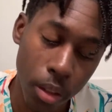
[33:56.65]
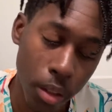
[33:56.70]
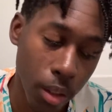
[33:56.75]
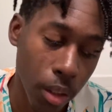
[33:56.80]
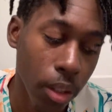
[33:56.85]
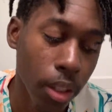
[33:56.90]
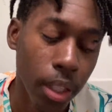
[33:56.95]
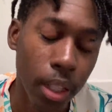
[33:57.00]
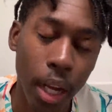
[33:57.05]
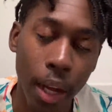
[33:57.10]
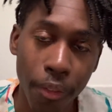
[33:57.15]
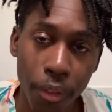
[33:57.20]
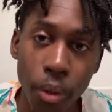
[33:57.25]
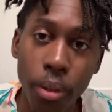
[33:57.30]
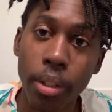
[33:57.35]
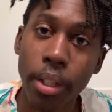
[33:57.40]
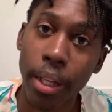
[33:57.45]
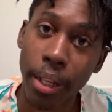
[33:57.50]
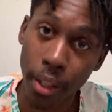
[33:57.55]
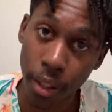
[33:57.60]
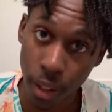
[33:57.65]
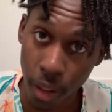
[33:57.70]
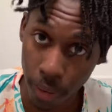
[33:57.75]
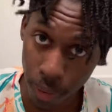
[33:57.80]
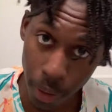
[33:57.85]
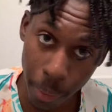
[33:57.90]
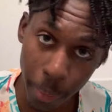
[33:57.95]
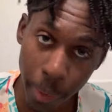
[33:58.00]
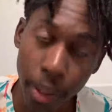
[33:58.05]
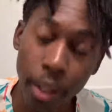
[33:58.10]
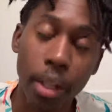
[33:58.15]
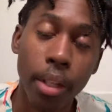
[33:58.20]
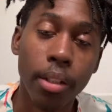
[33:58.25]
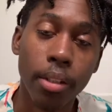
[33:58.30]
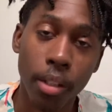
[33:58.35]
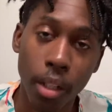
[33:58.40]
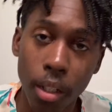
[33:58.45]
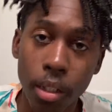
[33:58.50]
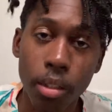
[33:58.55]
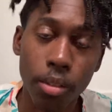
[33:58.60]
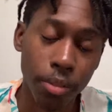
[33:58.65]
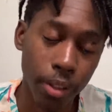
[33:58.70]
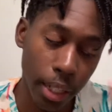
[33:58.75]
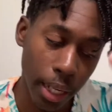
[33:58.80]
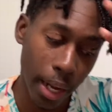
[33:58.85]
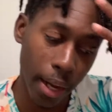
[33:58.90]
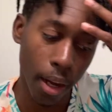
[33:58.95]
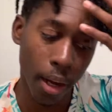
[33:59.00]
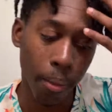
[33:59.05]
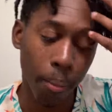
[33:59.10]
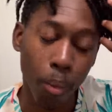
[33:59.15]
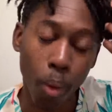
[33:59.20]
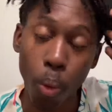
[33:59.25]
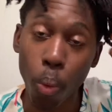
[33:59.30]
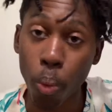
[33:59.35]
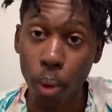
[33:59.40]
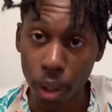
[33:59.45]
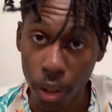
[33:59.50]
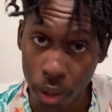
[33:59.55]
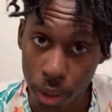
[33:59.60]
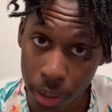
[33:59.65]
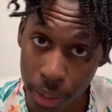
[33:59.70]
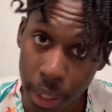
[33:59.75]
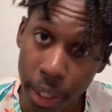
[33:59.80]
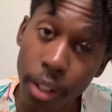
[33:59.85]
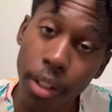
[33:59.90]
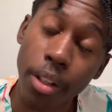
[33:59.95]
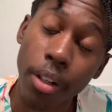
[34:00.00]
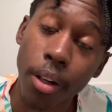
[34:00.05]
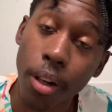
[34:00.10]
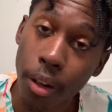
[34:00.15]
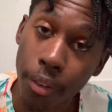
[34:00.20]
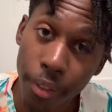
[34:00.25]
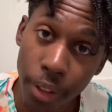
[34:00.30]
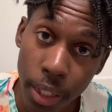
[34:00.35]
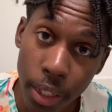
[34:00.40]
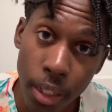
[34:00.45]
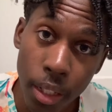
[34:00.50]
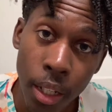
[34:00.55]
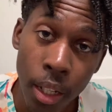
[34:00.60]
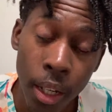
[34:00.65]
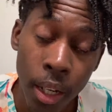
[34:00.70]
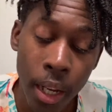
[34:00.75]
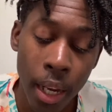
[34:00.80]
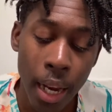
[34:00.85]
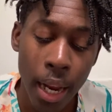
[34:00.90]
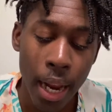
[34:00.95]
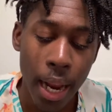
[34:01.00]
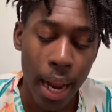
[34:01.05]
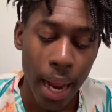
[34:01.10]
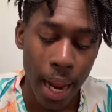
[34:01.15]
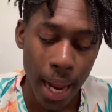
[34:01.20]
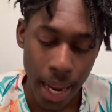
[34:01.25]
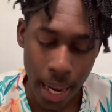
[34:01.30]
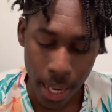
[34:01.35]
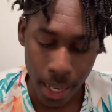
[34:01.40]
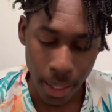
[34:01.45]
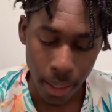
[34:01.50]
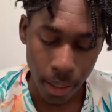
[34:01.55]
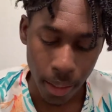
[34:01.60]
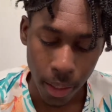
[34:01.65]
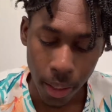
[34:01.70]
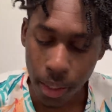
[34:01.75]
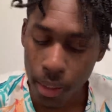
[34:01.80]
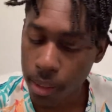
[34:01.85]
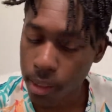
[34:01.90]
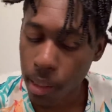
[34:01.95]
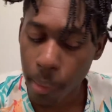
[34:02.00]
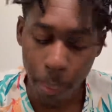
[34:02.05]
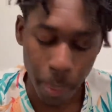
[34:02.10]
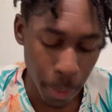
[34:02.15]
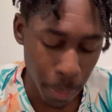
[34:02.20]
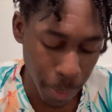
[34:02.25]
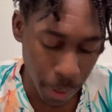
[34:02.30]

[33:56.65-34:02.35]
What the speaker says: You're going to have to take care of it because it does rely on more work to take care of it. And it's simply